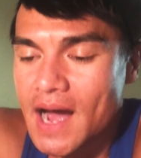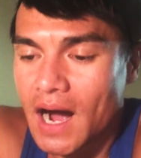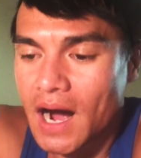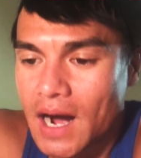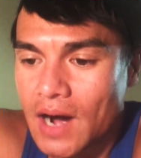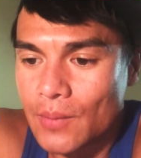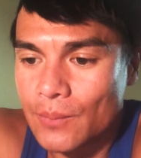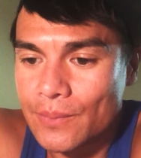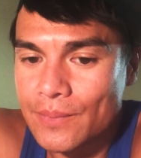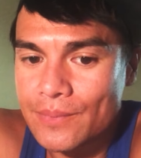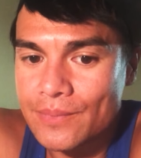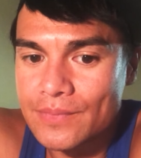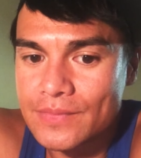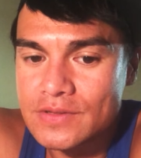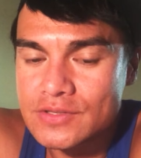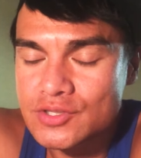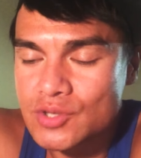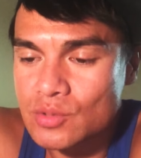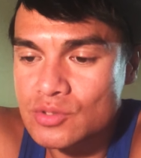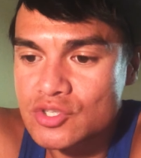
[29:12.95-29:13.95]
um,
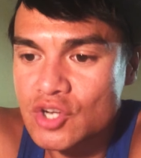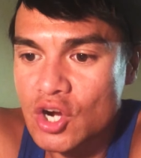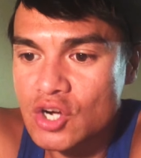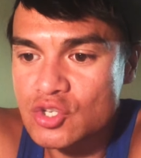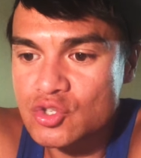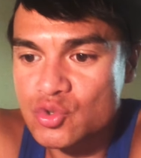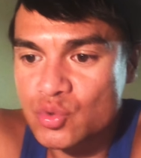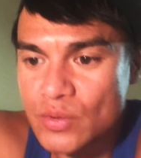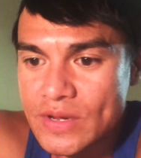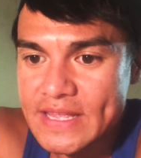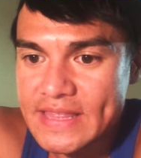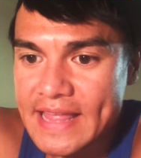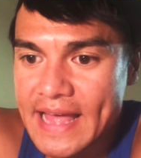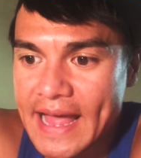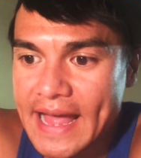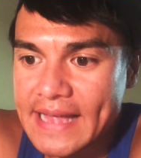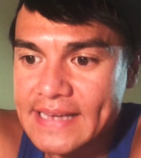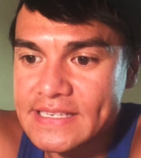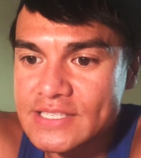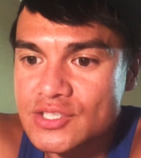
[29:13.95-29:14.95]
so start doing
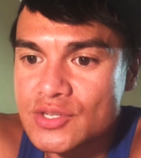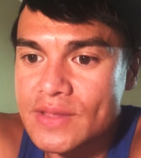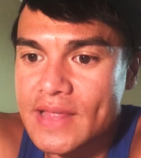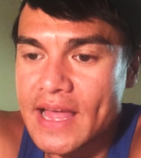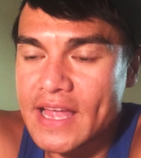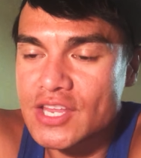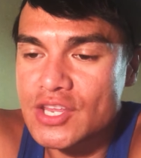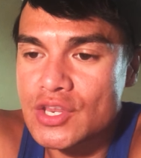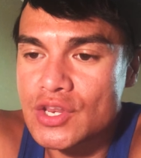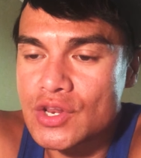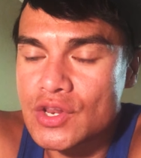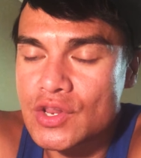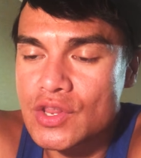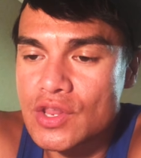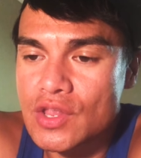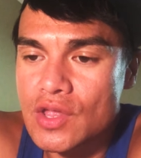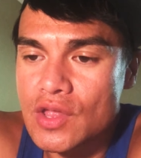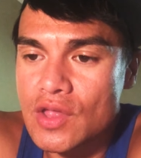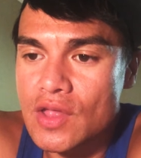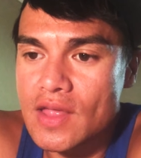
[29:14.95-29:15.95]
that so that
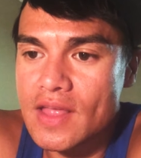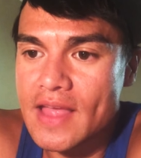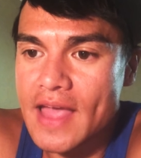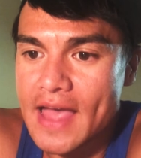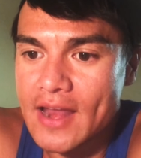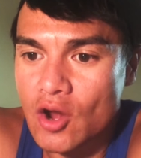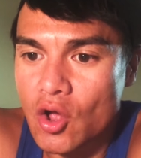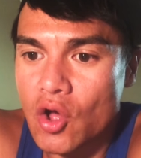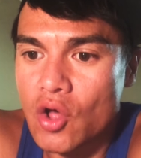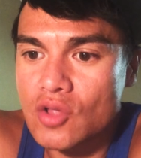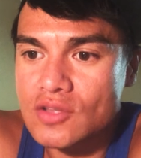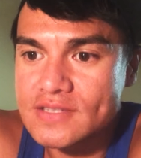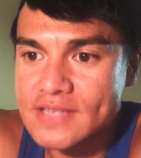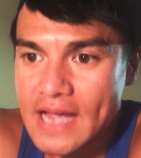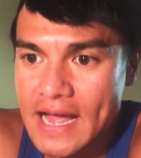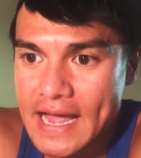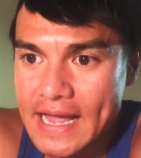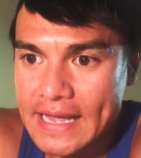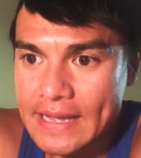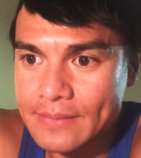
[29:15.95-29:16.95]
at all
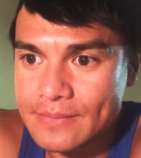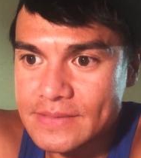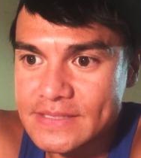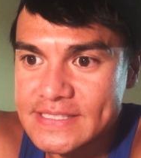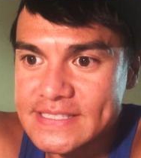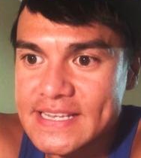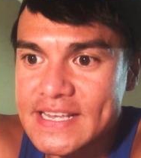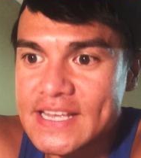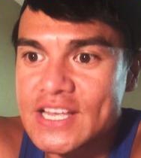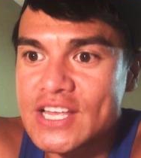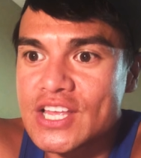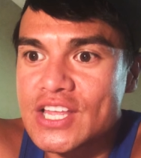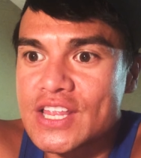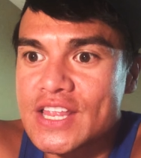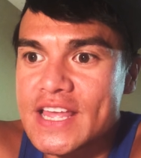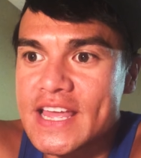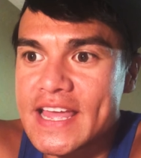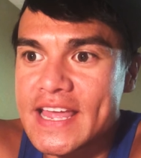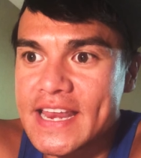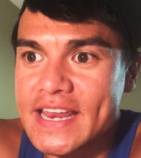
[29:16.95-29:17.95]
times
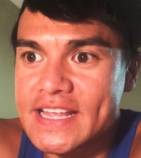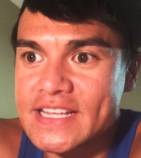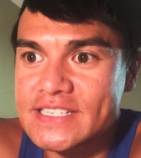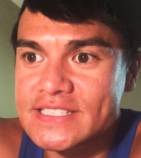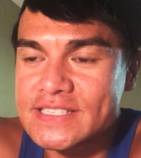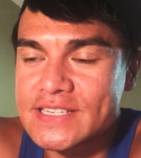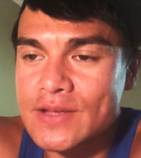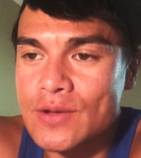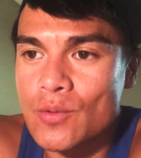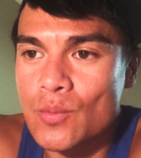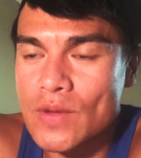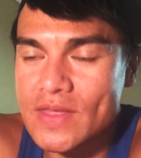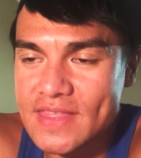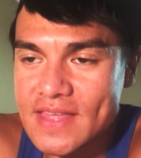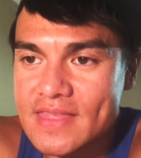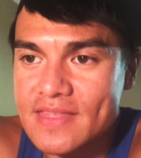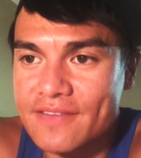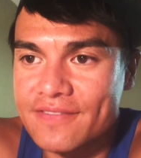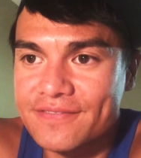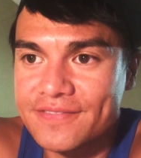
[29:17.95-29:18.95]
it is
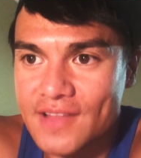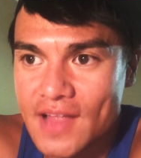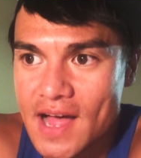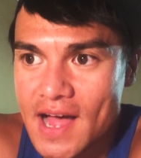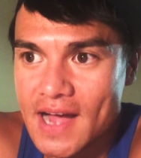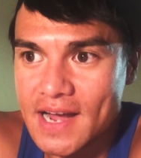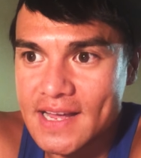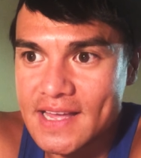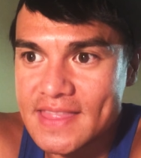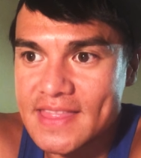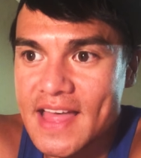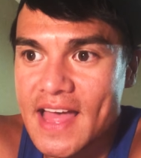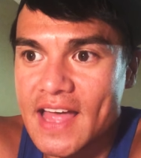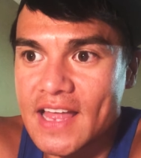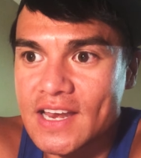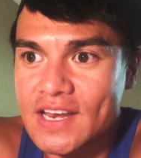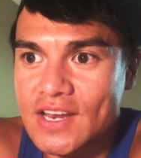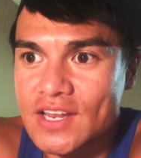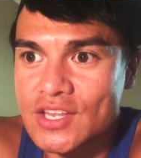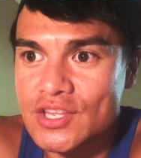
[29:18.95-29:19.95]
within the flock
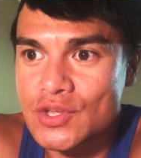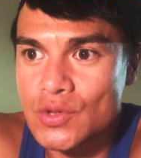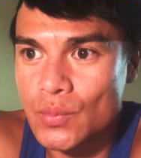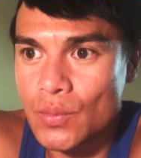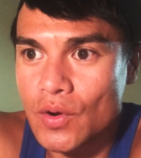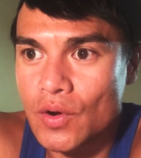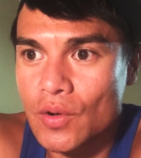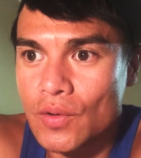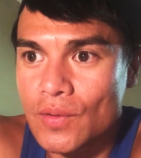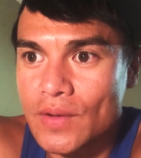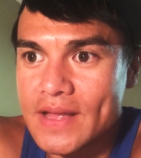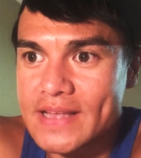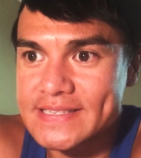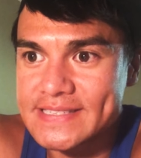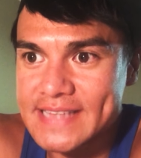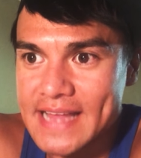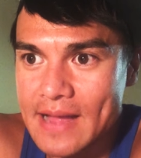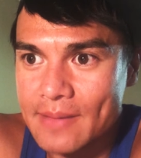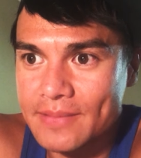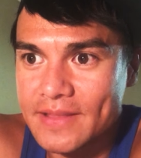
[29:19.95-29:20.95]
that you will
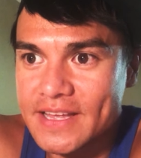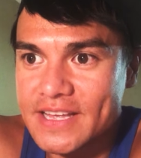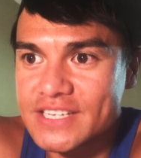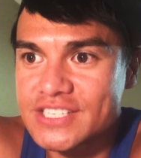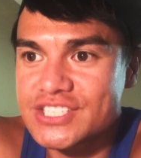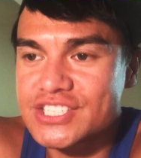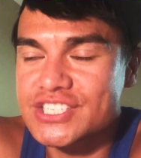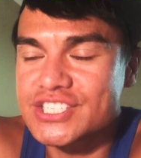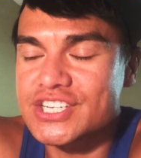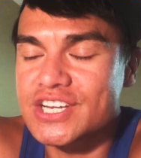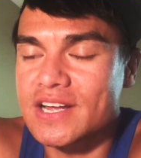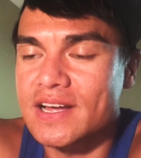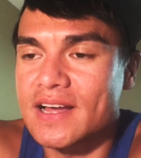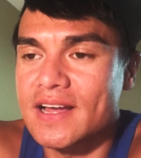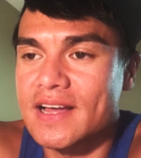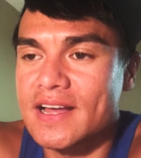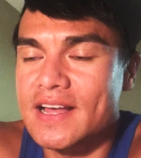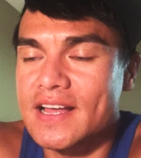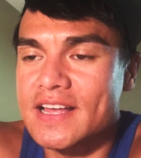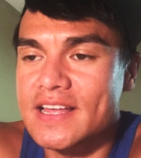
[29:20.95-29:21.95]
establish
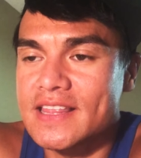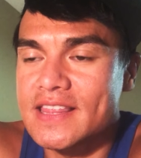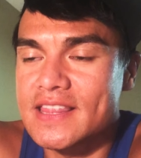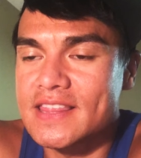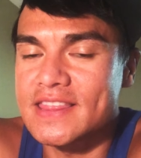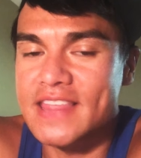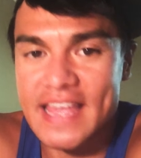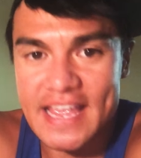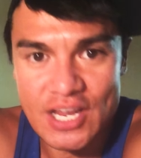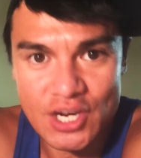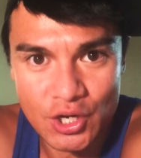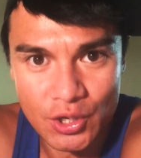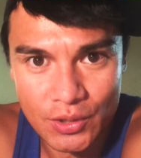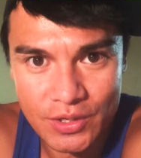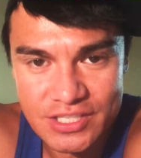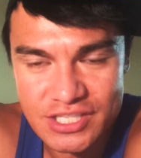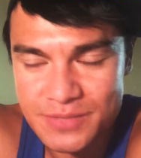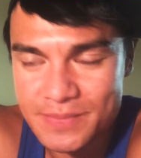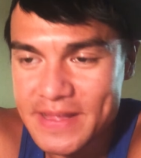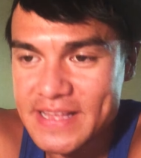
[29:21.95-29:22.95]
the
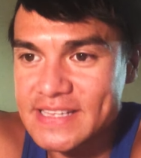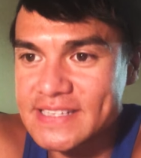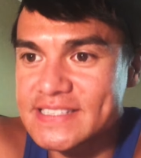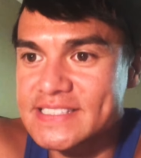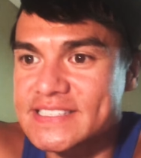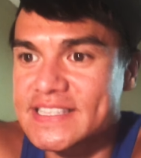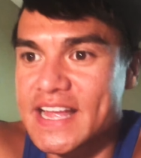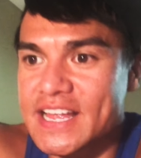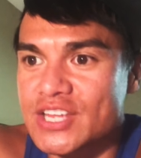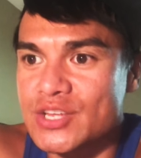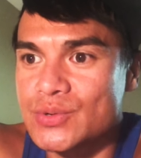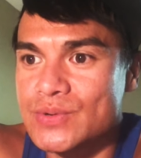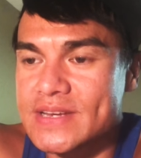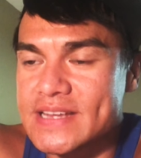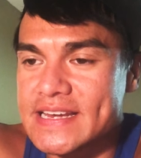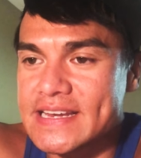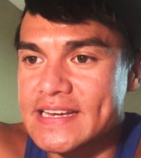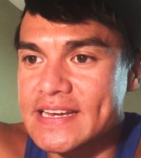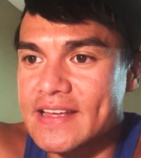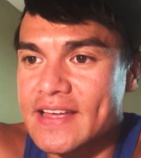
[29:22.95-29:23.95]
encouragements that you
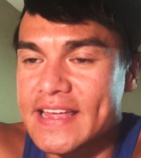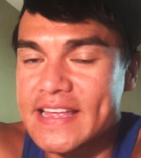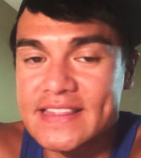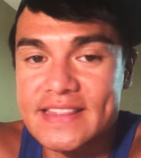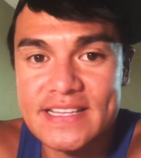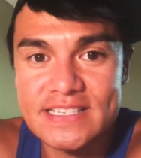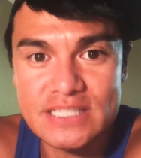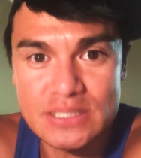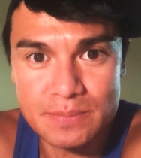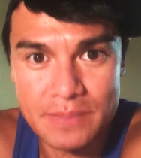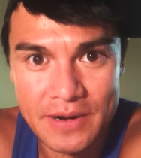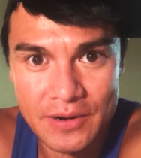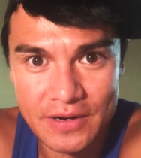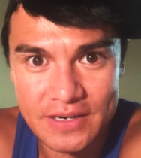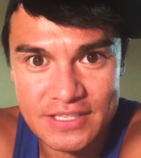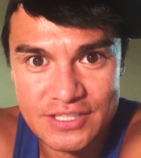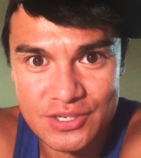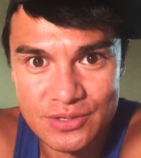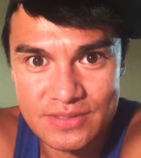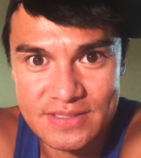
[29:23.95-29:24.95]
need in the
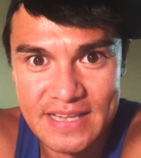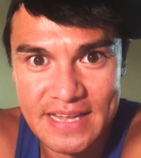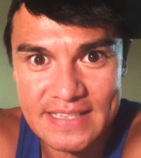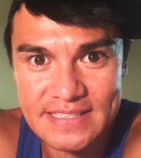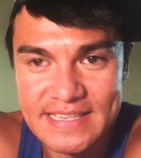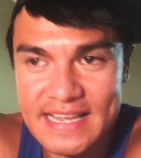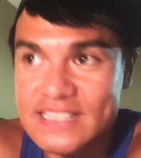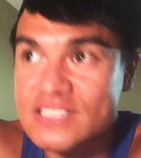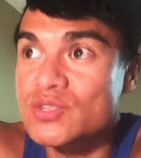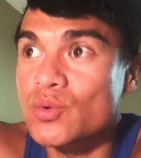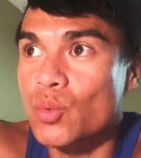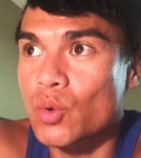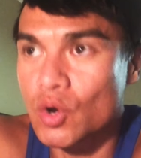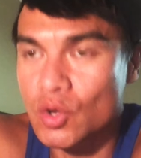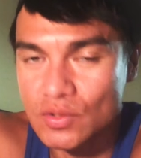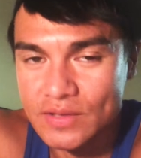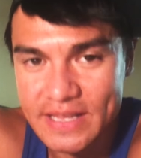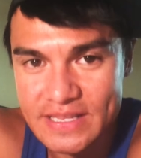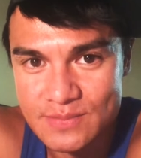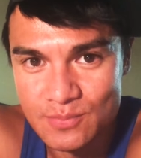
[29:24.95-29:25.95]
spiritual sense as the
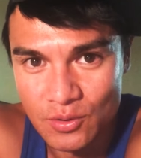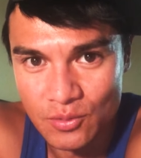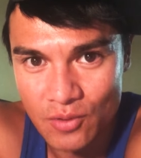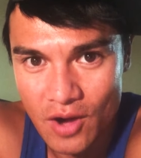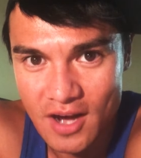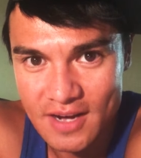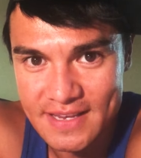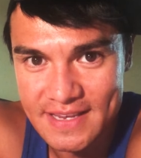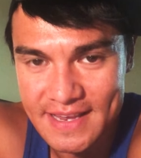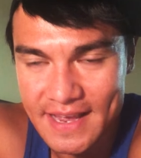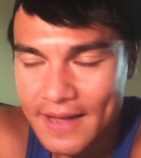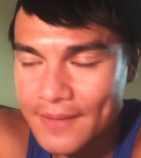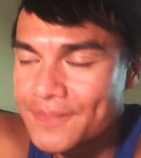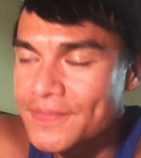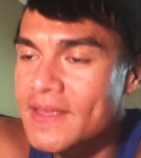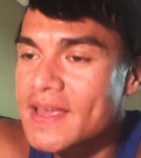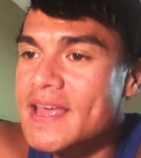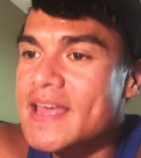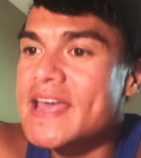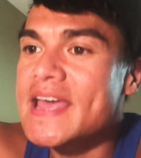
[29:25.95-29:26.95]
world gets more rocky yeah
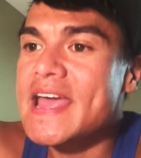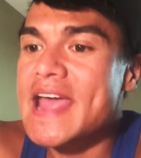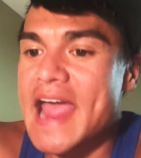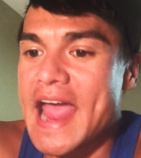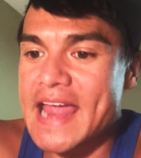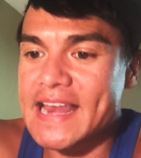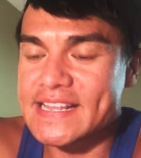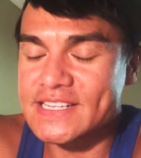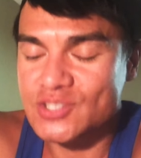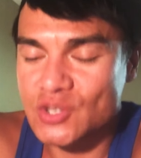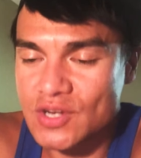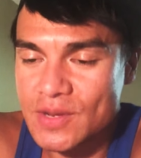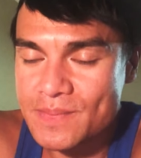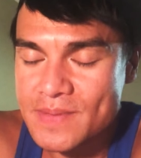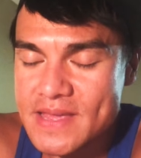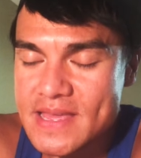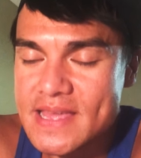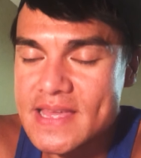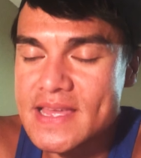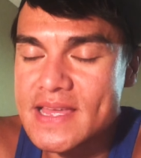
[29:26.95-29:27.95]
and it's going to
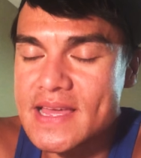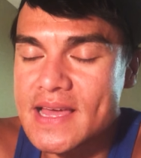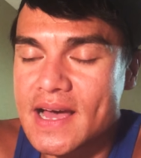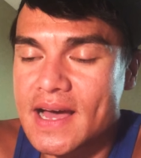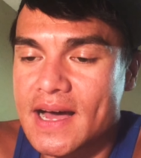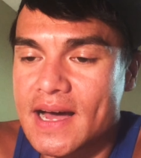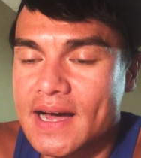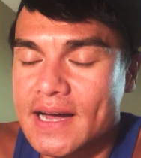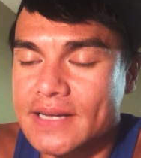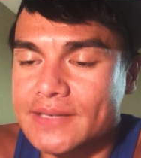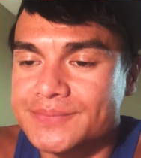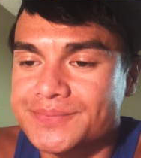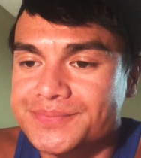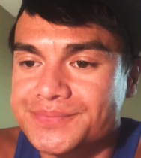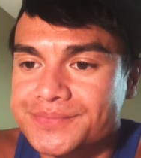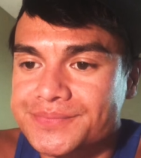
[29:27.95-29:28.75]
be uh,